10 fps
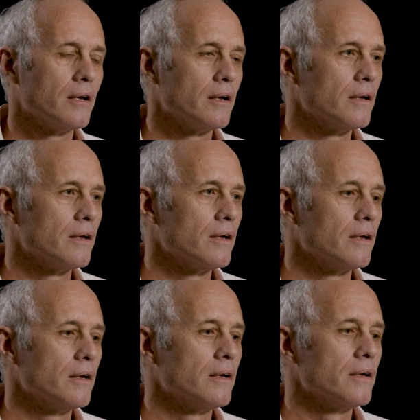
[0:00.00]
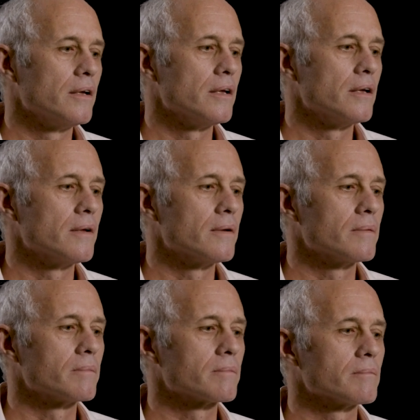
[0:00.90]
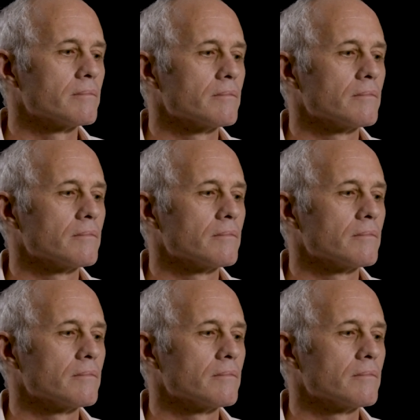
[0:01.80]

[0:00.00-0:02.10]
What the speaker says: Nobody speaks.